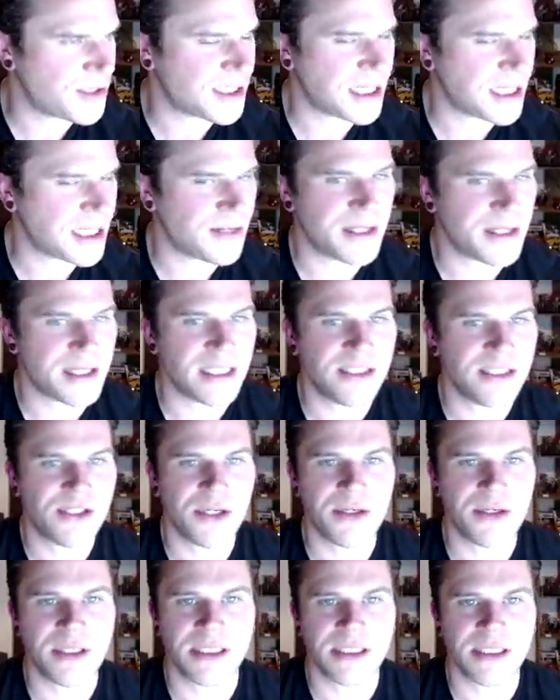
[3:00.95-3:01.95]
out there that he's
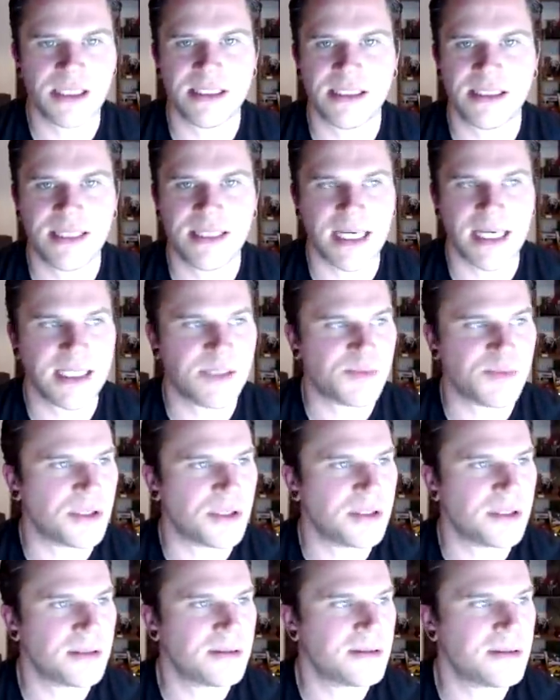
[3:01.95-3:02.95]
doing this because he's
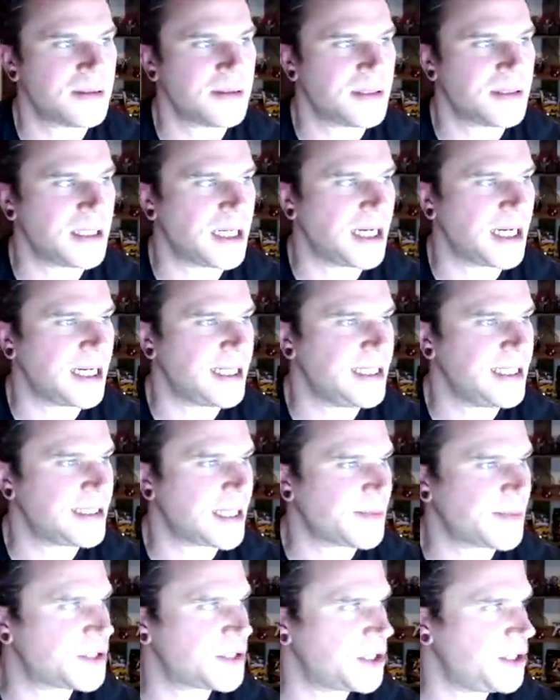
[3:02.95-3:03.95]
desperate. Uh, he's
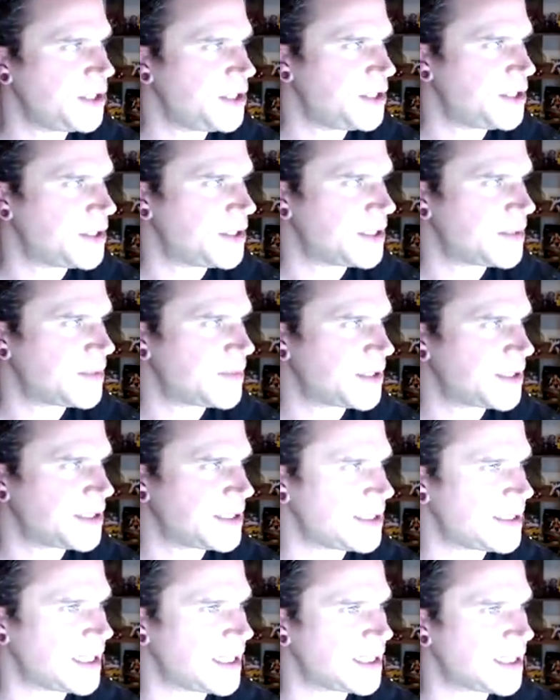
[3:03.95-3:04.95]
absolutely doing this because
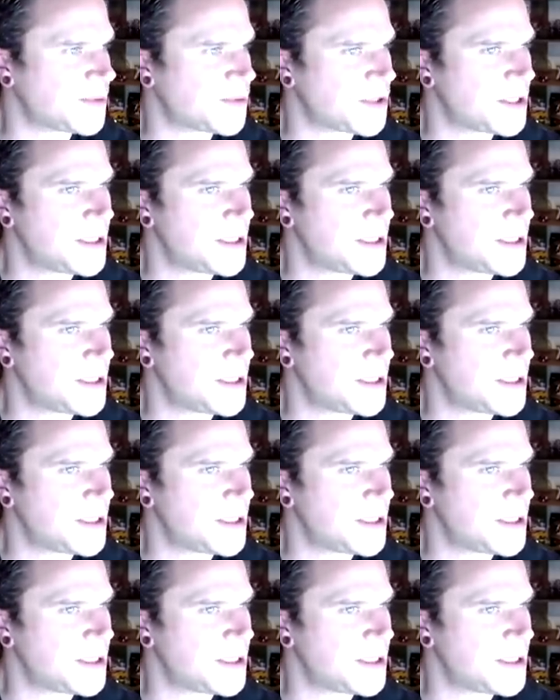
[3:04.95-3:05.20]
he's desperate.